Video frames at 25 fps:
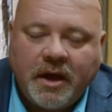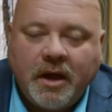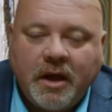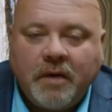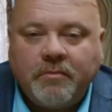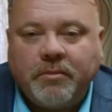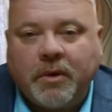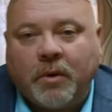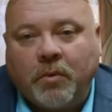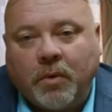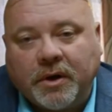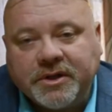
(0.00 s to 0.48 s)

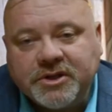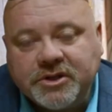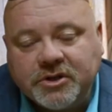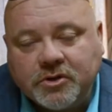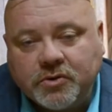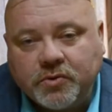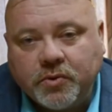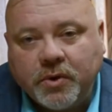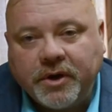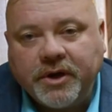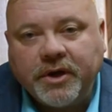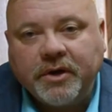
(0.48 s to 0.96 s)
But what's
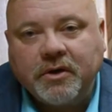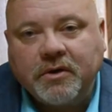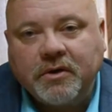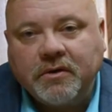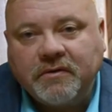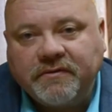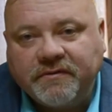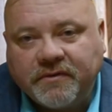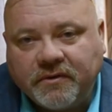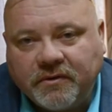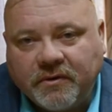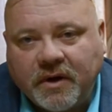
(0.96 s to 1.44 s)
critical
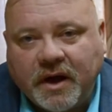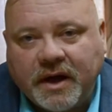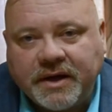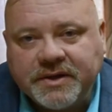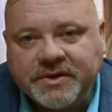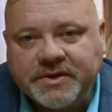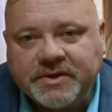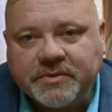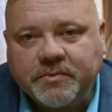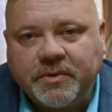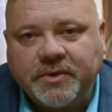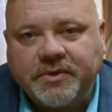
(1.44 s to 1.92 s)
for
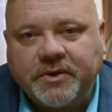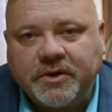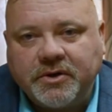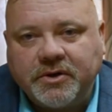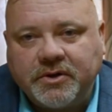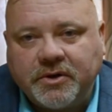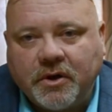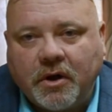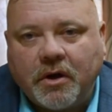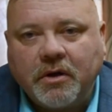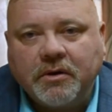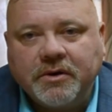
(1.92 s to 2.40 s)
us with the
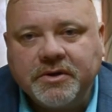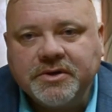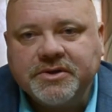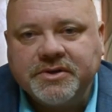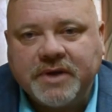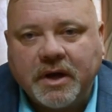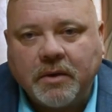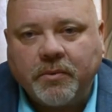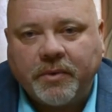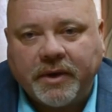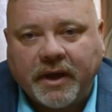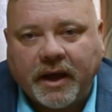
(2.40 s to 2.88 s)
dollars
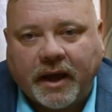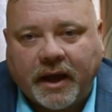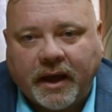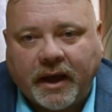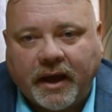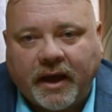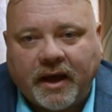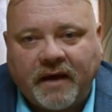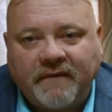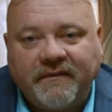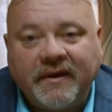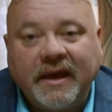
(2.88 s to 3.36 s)
that we
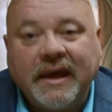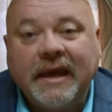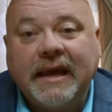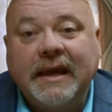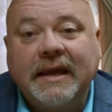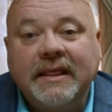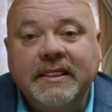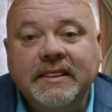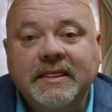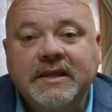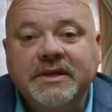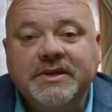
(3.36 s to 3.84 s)
have
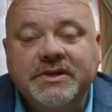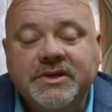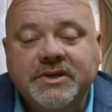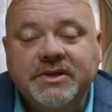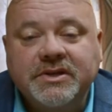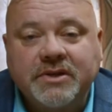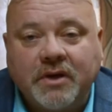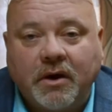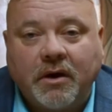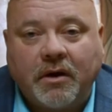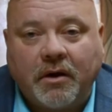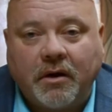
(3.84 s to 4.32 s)
in this
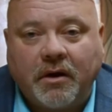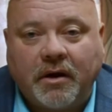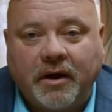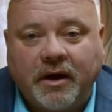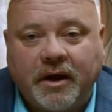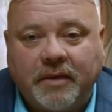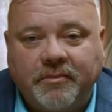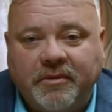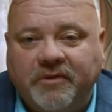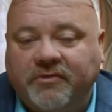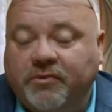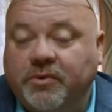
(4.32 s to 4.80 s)

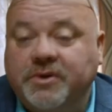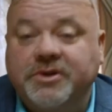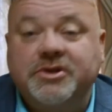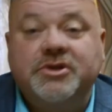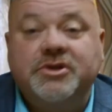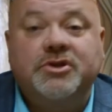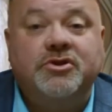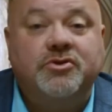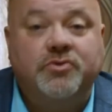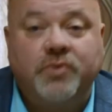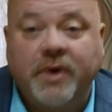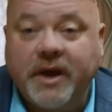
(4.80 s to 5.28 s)
time of
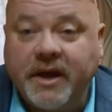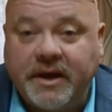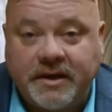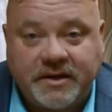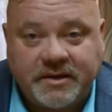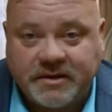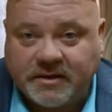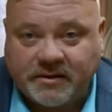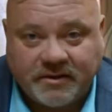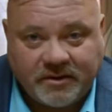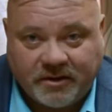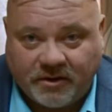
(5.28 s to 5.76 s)

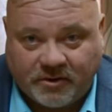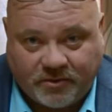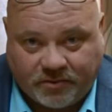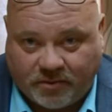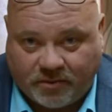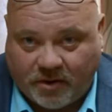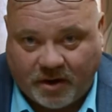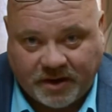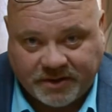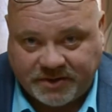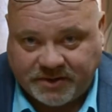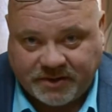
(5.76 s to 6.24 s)
restraint
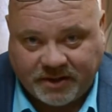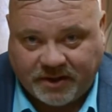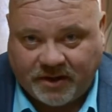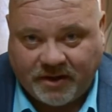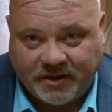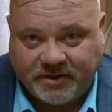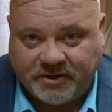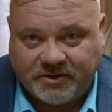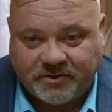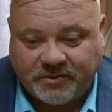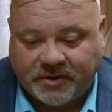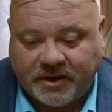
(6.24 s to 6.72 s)
across the
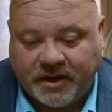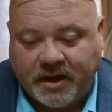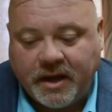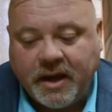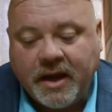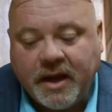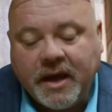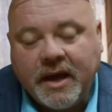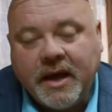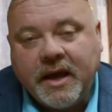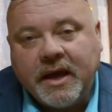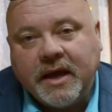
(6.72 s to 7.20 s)
country
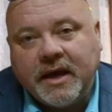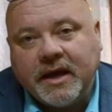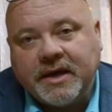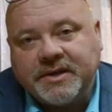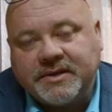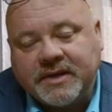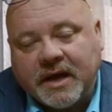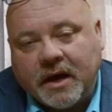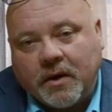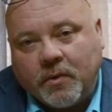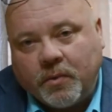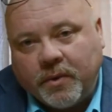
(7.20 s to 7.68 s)
is
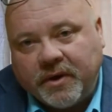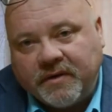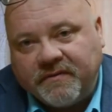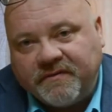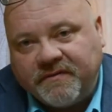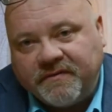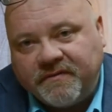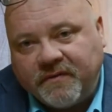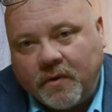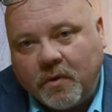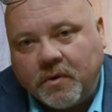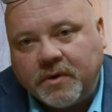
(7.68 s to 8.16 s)
that we
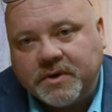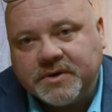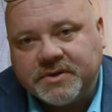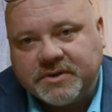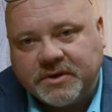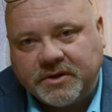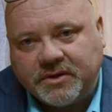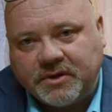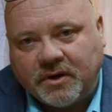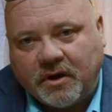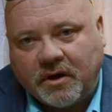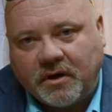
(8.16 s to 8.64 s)
focus
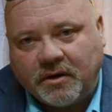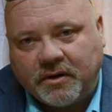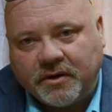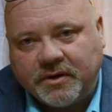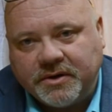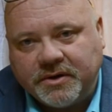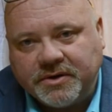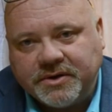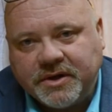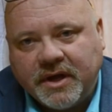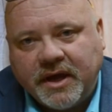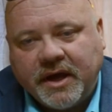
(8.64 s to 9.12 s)
the
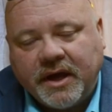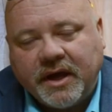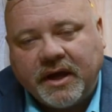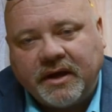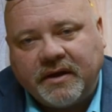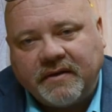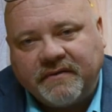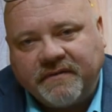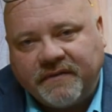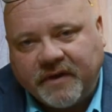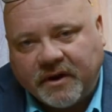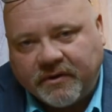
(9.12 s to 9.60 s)
dollars in
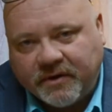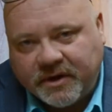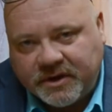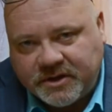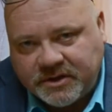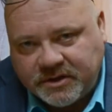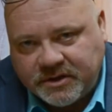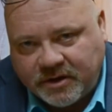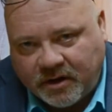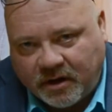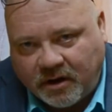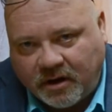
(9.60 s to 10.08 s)
a very
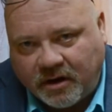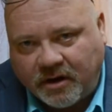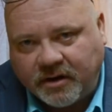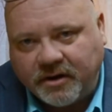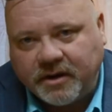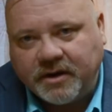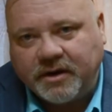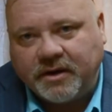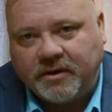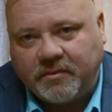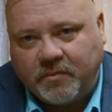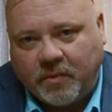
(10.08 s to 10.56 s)

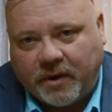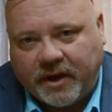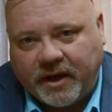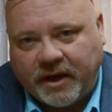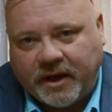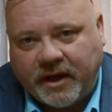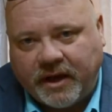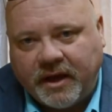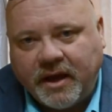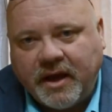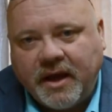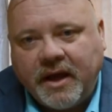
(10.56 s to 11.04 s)
targeted
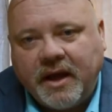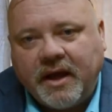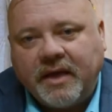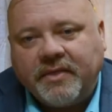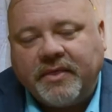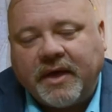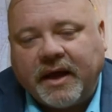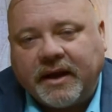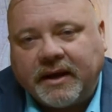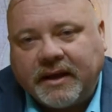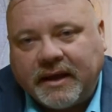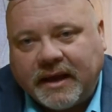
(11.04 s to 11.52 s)
way
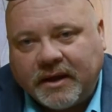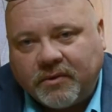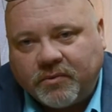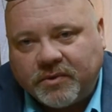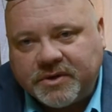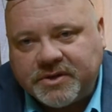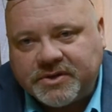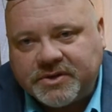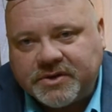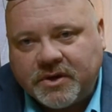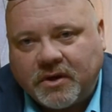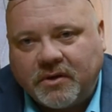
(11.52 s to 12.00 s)
that can
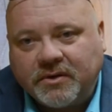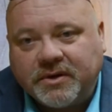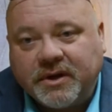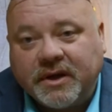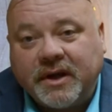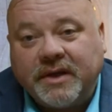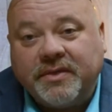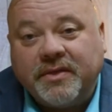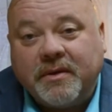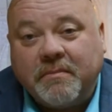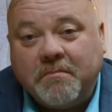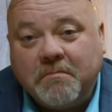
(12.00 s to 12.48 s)
result
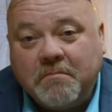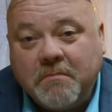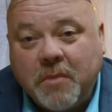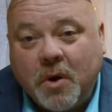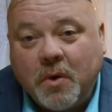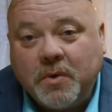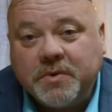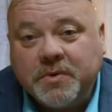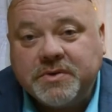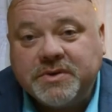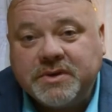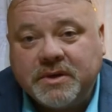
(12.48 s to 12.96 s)
in the
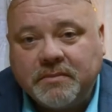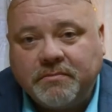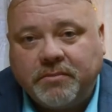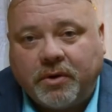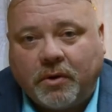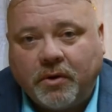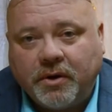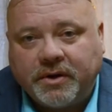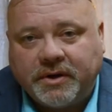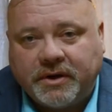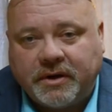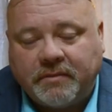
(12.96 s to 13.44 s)
most
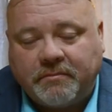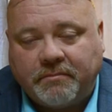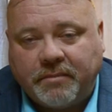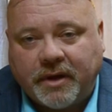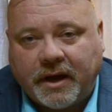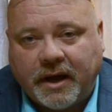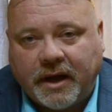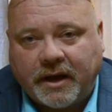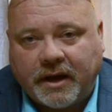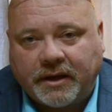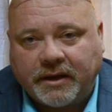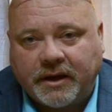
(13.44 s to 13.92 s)
important
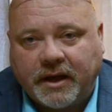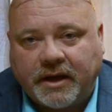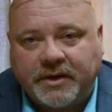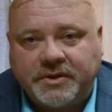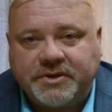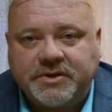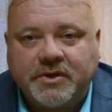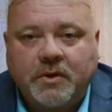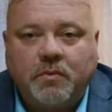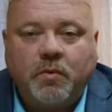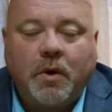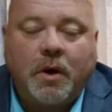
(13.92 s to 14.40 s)
impact. And
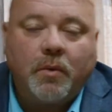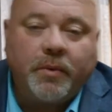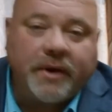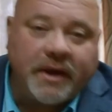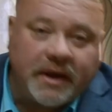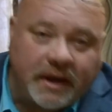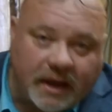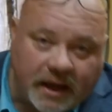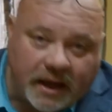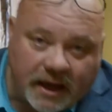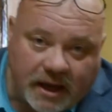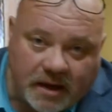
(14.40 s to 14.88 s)
so what we
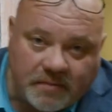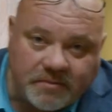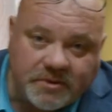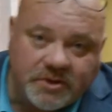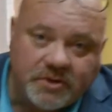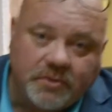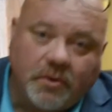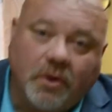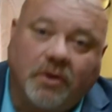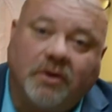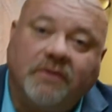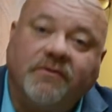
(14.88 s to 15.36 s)
came
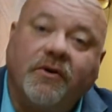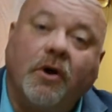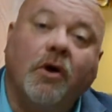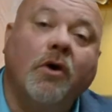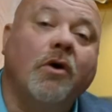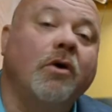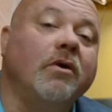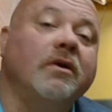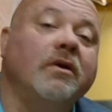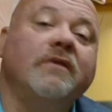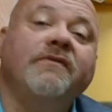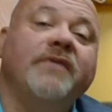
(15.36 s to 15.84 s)
to out of
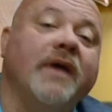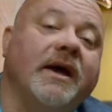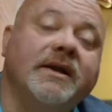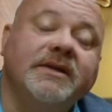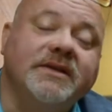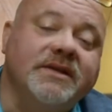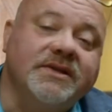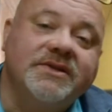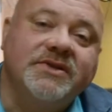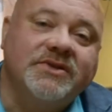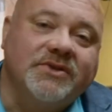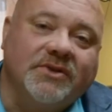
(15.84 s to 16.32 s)
all of that
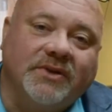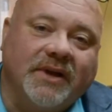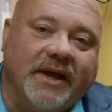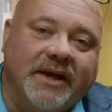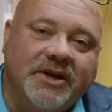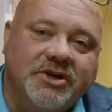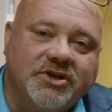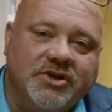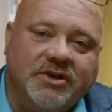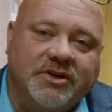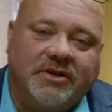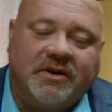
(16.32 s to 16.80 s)

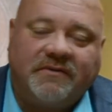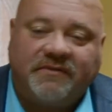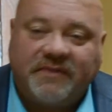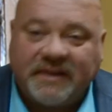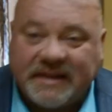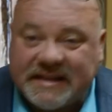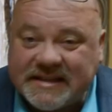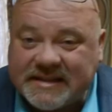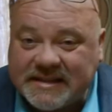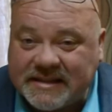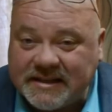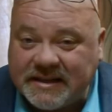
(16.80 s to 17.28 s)
distillation of
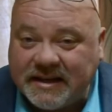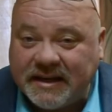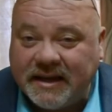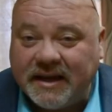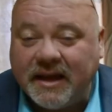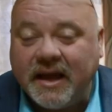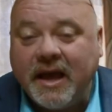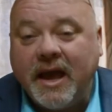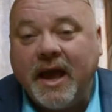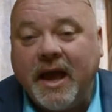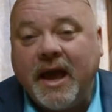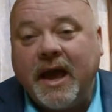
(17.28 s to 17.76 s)

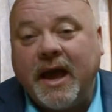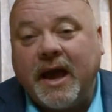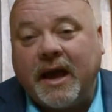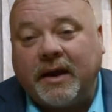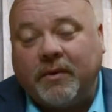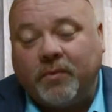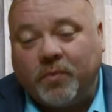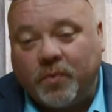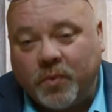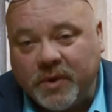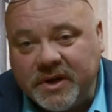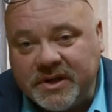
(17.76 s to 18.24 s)
listening
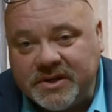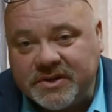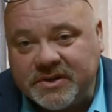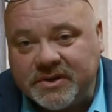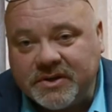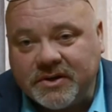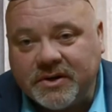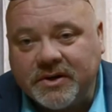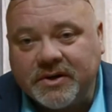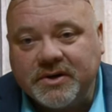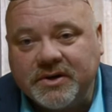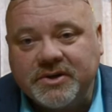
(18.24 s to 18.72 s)
and
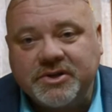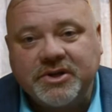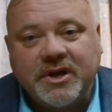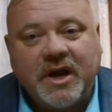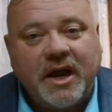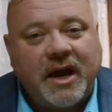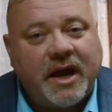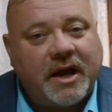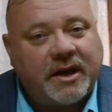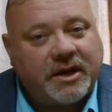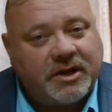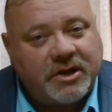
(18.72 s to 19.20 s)
research
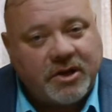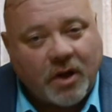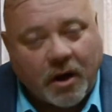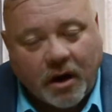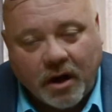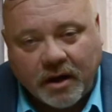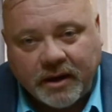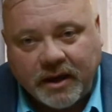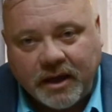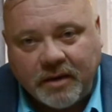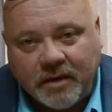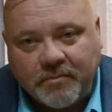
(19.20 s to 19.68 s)
and
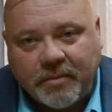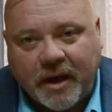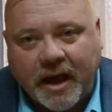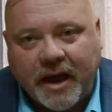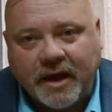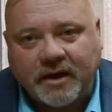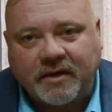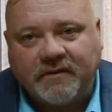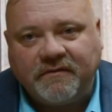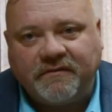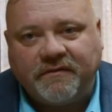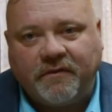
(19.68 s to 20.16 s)
talking
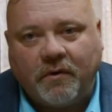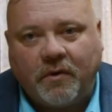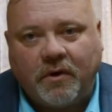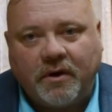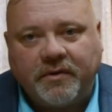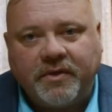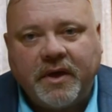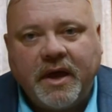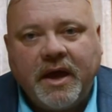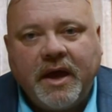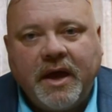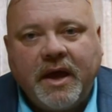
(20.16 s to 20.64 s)
back and
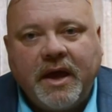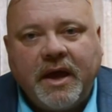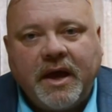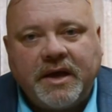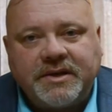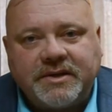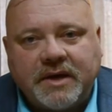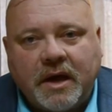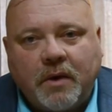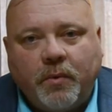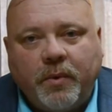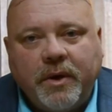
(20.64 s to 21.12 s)
forth is
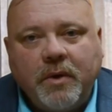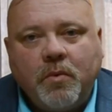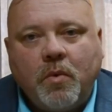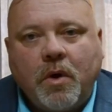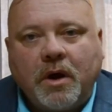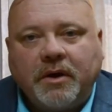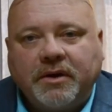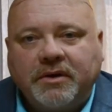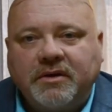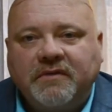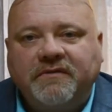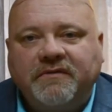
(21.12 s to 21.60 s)
that we
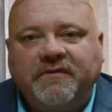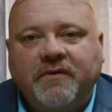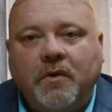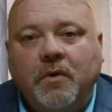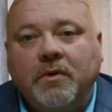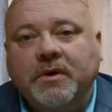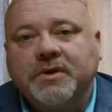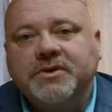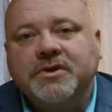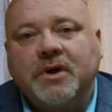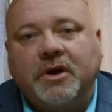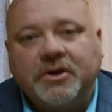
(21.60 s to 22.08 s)
wanted to
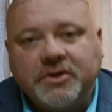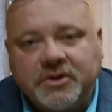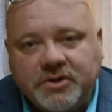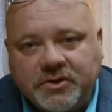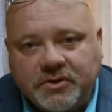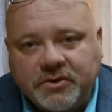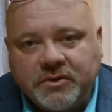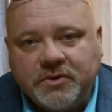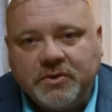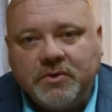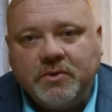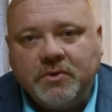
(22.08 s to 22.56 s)
focus on
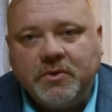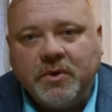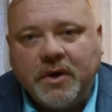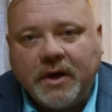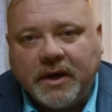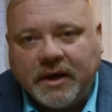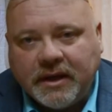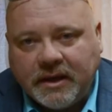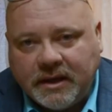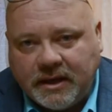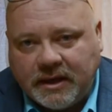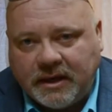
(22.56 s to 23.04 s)
two
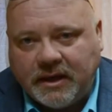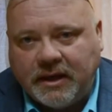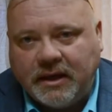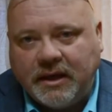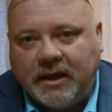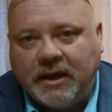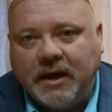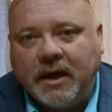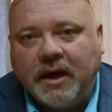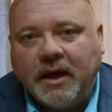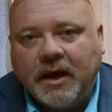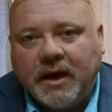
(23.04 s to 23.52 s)
key